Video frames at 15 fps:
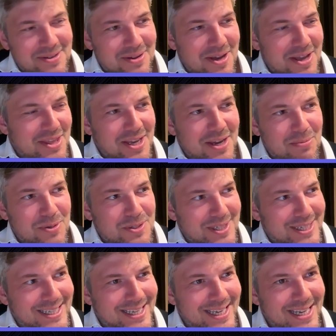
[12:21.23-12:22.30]
I think I was a
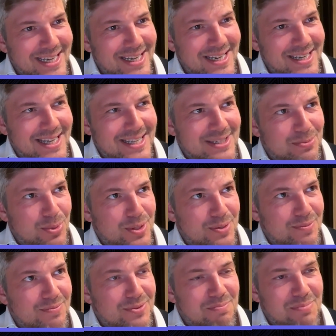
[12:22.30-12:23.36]
kid, and that's
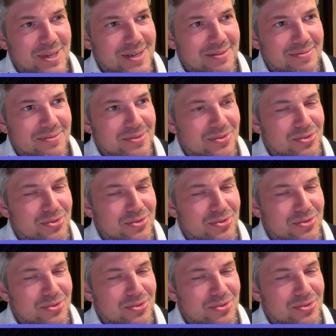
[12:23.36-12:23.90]
what's been